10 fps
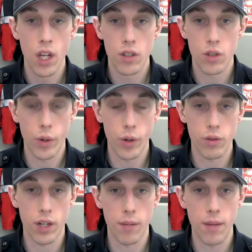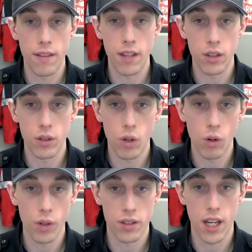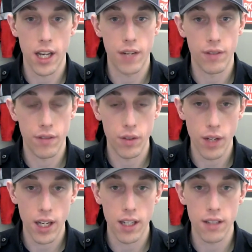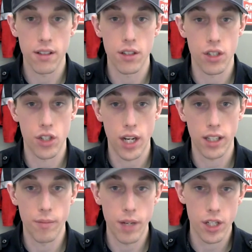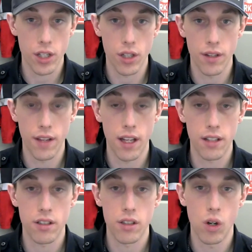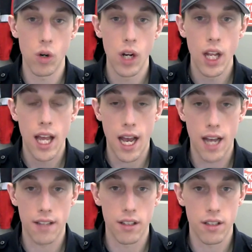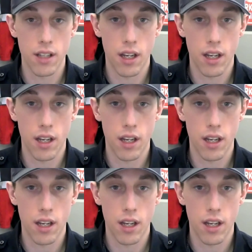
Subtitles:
So we always recommend that you go outside every few days and just check to make sure that that CO hasn't